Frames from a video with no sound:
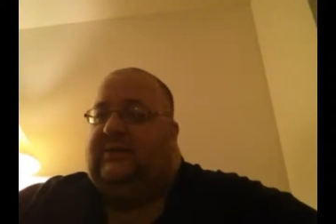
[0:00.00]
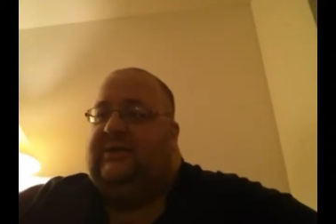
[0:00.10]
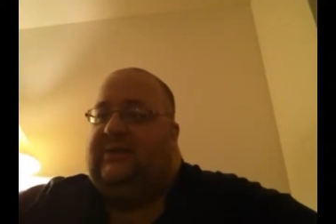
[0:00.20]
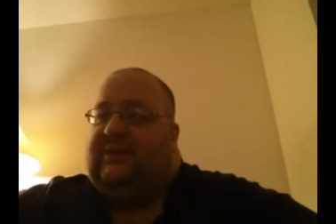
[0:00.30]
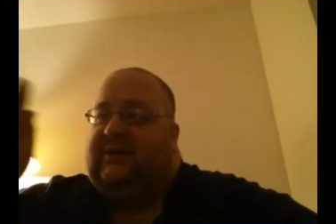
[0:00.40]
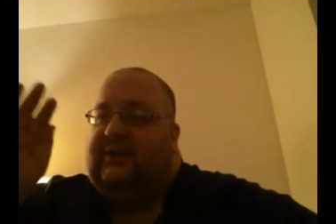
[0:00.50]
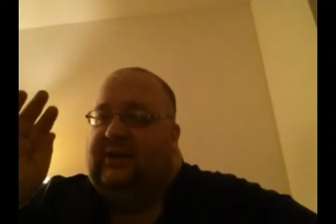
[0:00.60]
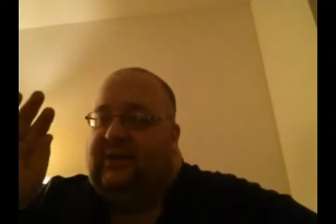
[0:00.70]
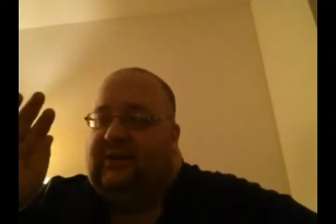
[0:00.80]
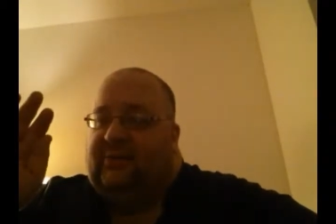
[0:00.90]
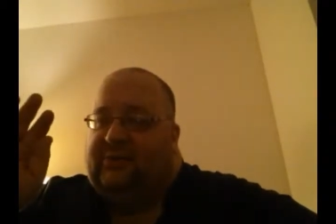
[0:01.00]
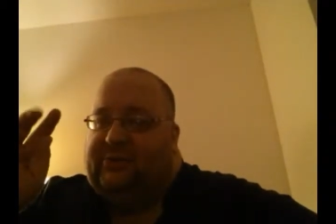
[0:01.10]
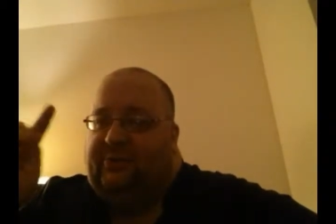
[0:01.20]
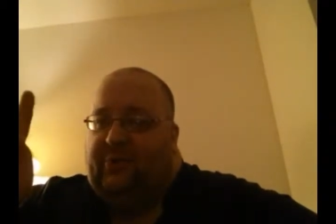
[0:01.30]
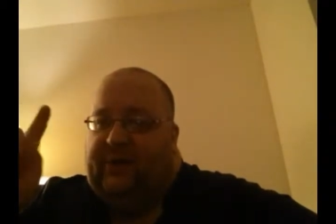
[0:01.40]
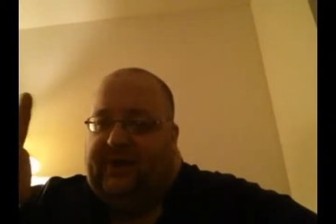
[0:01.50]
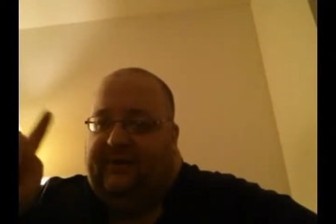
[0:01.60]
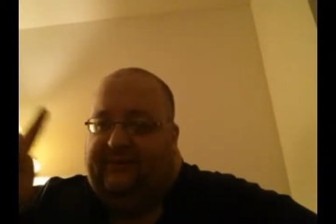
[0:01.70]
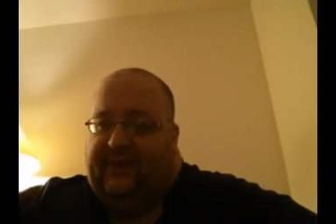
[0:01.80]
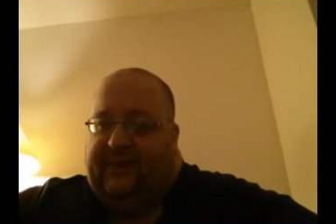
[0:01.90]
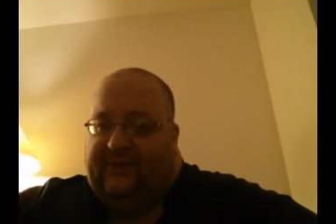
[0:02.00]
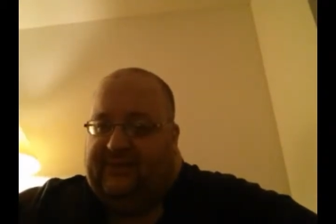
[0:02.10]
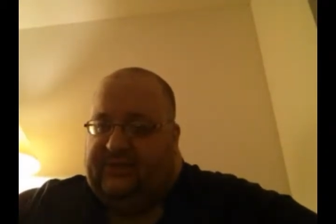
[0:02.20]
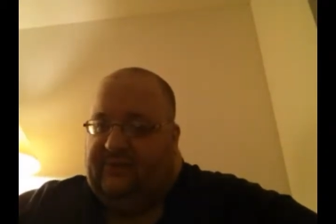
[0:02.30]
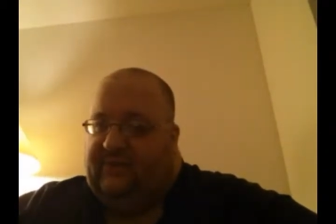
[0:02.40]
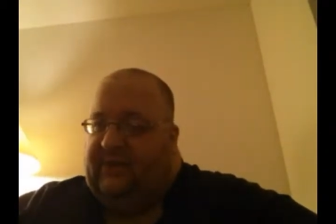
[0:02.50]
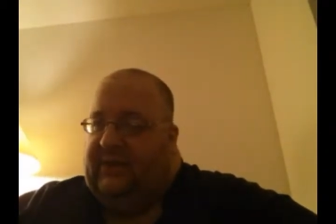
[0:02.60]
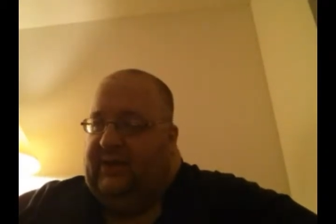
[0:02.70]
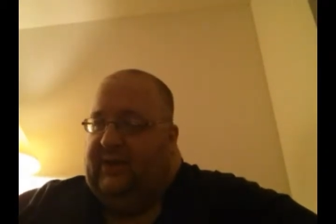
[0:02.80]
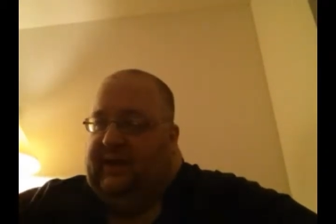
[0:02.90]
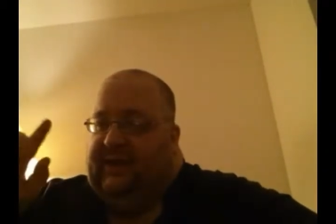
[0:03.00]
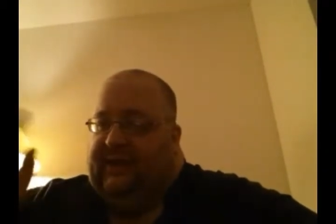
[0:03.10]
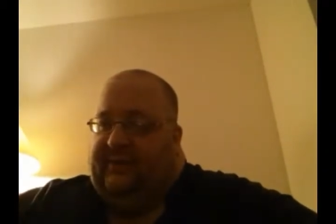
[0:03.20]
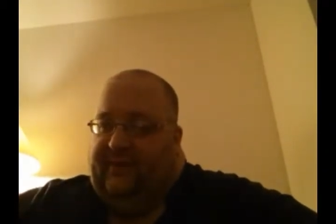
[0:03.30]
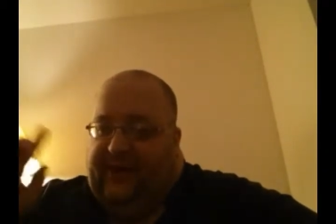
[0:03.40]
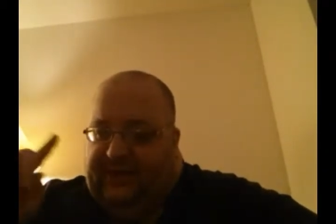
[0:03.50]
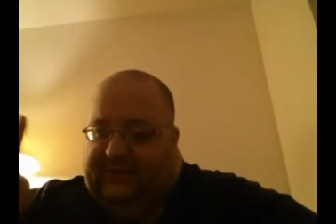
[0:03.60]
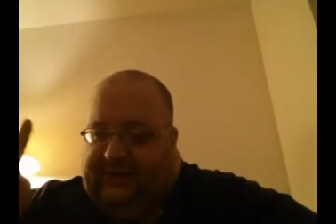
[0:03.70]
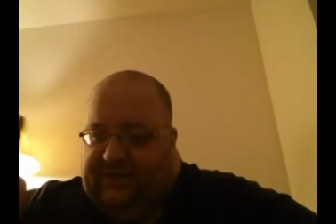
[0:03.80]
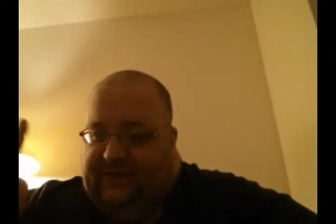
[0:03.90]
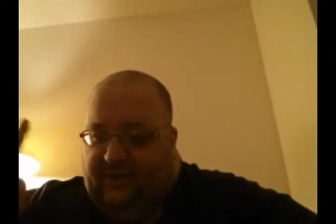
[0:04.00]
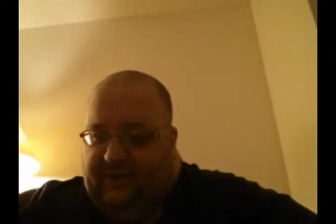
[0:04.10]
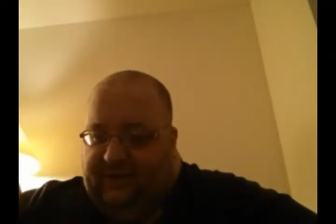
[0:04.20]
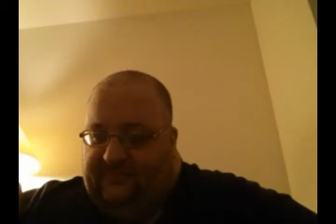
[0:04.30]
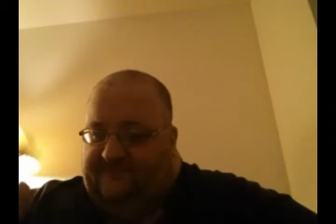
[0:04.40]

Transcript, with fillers: uh, was a 0.95. So the ratings did go